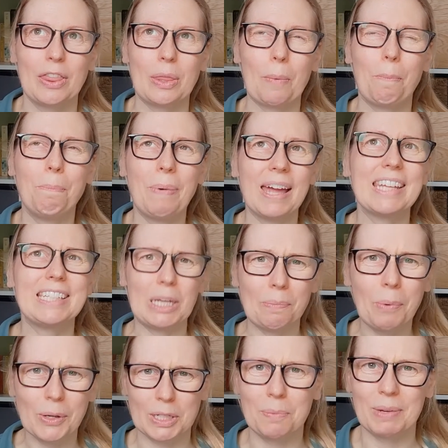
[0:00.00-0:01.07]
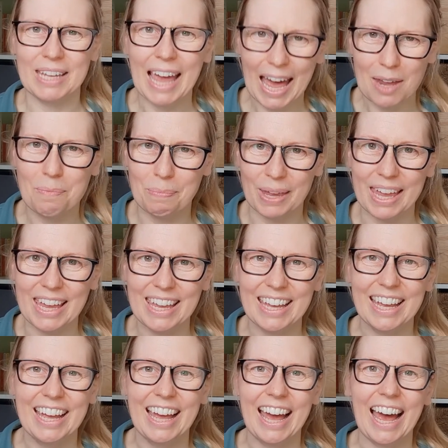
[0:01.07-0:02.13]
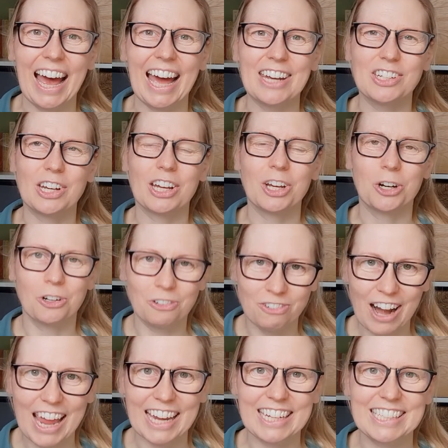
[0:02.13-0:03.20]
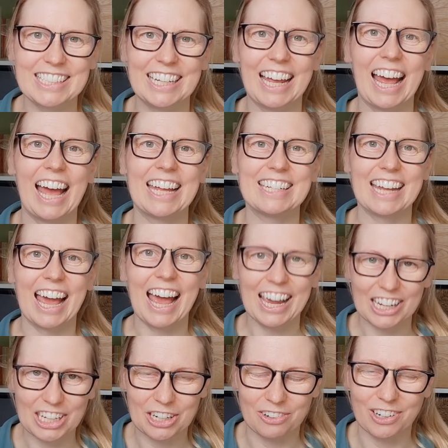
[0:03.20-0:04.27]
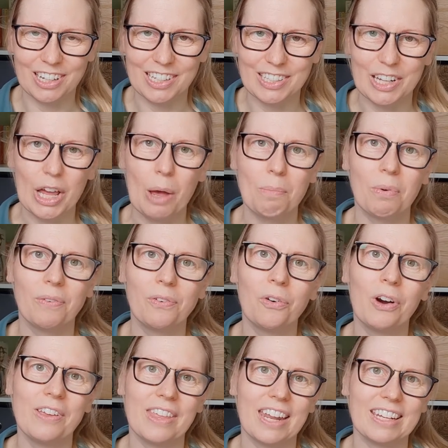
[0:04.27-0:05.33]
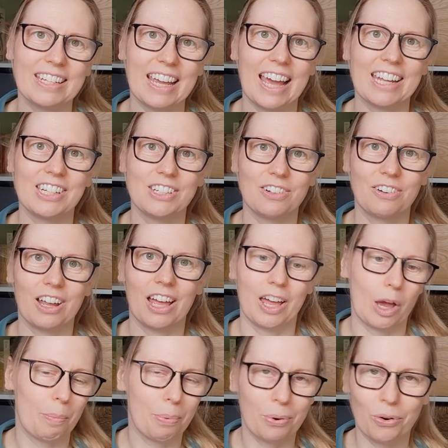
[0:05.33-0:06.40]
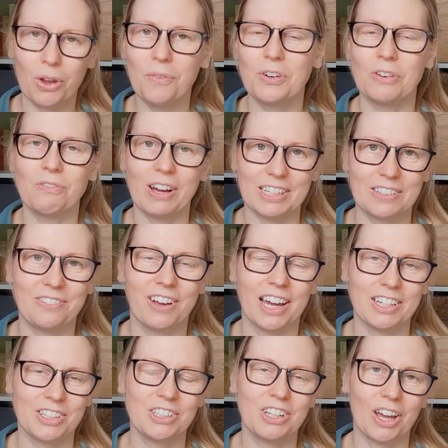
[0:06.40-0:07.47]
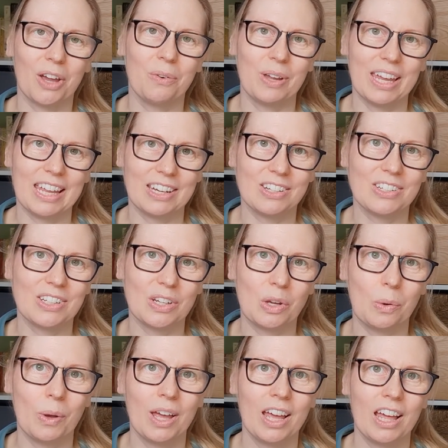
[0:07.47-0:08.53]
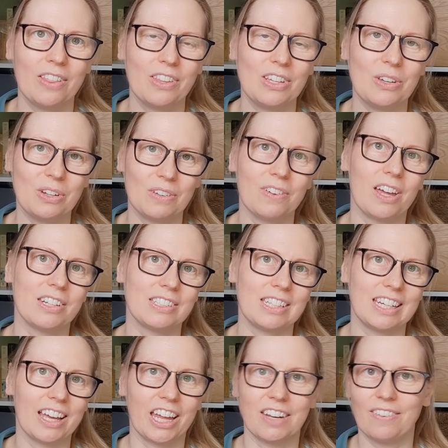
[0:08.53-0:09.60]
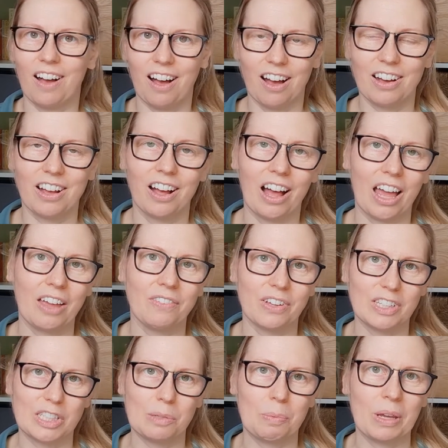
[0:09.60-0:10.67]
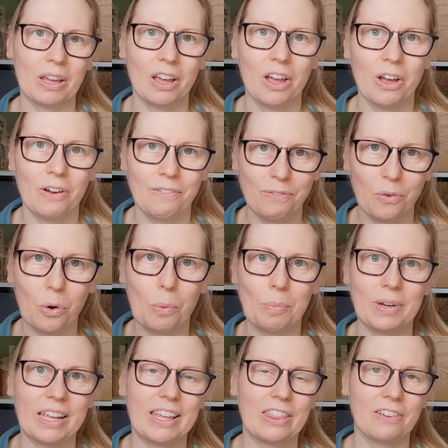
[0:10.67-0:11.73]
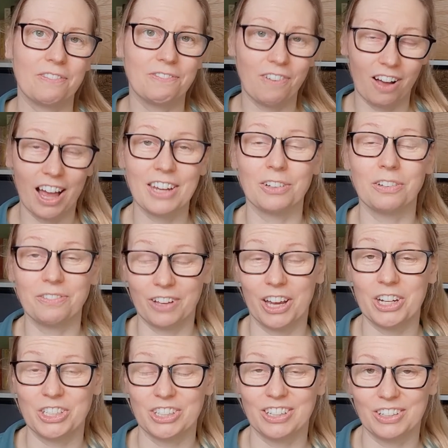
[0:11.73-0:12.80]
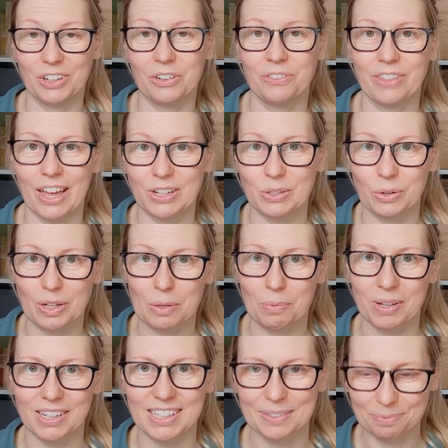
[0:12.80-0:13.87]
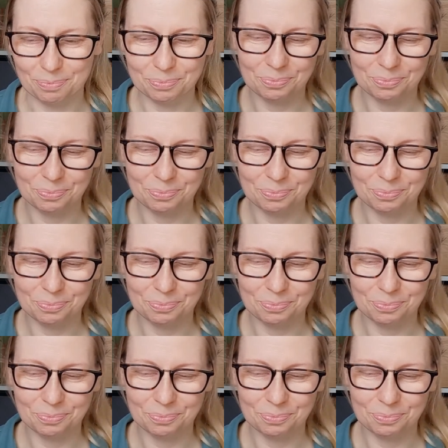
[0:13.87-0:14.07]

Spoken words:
the best it possibly can be and correct and accurate before it then gets approved and ratified to go into the university kind of archive and to be formally the final version of that document.